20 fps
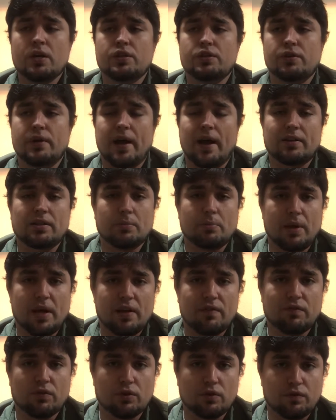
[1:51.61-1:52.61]
You have to
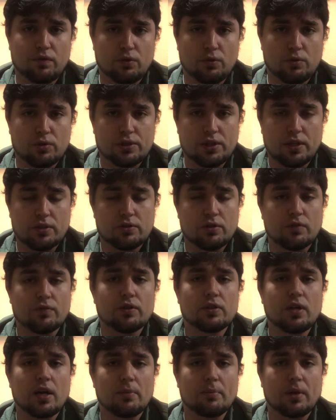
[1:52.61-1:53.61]
pay for the full share. So if you're
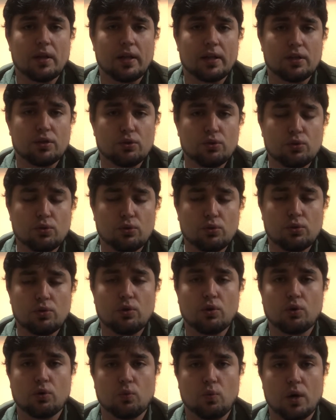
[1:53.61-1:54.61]
talking about like Google
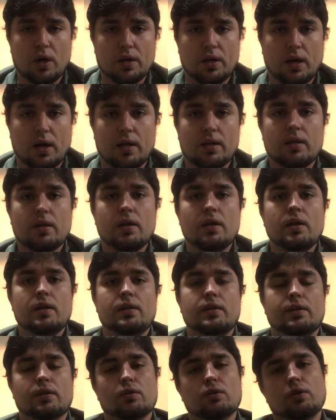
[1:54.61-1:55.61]
or whatnot,
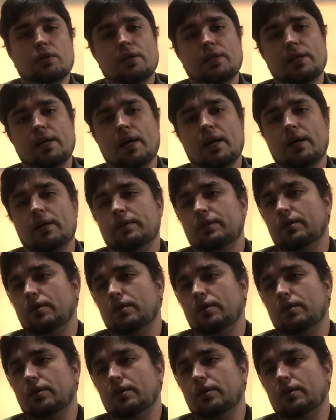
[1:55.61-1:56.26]
they're looking at,